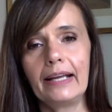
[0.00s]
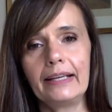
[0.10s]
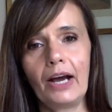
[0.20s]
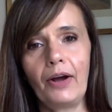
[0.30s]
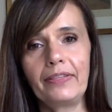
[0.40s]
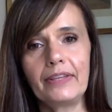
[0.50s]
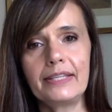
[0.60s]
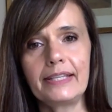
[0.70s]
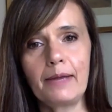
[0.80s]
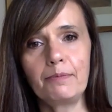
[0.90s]
Now, at the
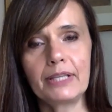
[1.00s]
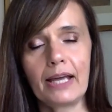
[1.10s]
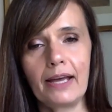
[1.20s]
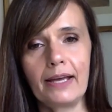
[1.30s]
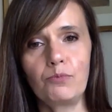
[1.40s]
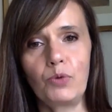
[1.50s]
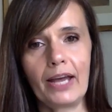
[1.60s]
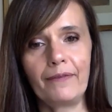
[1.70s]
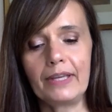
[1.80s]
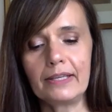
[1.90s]
same time, we
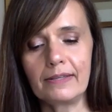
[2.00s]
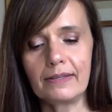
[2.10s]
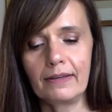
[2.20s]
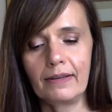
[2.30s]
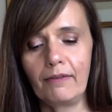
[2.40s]
have this